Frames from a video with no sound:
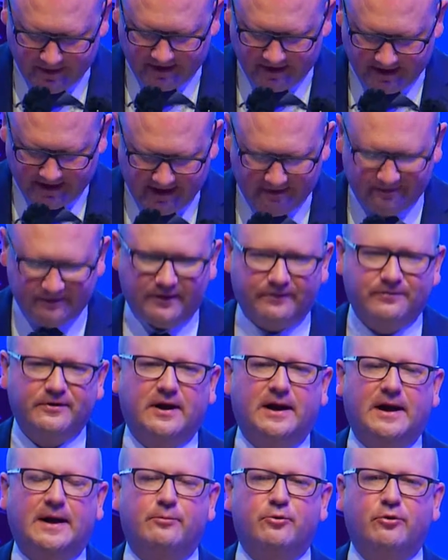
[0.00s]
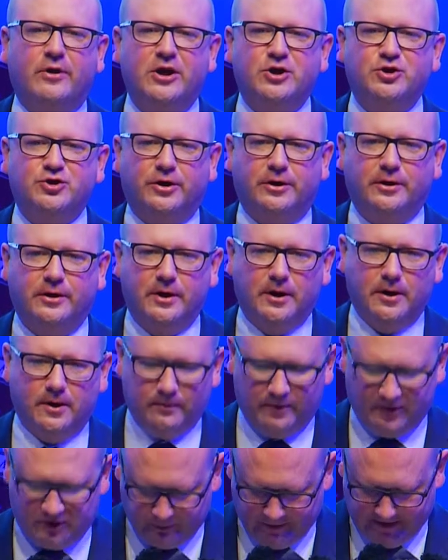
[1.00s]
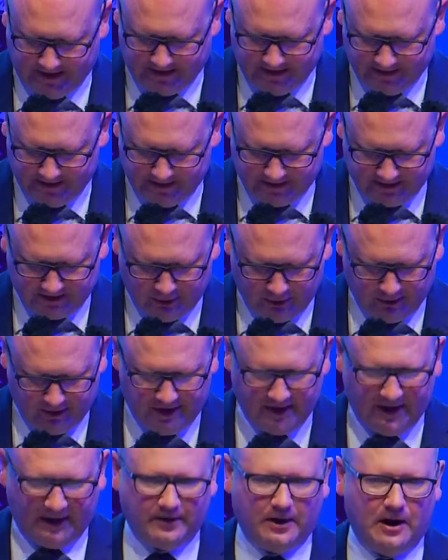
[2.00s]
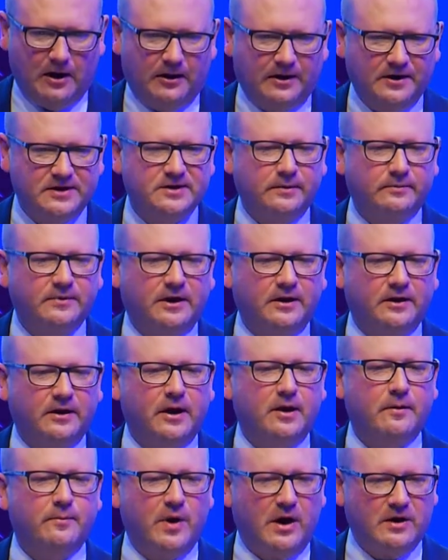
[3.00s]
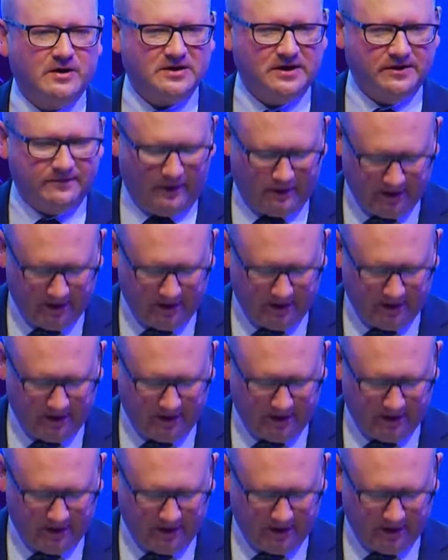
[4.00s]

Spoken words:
the level of collaboration between Turkey and Ireland, something that I am personally very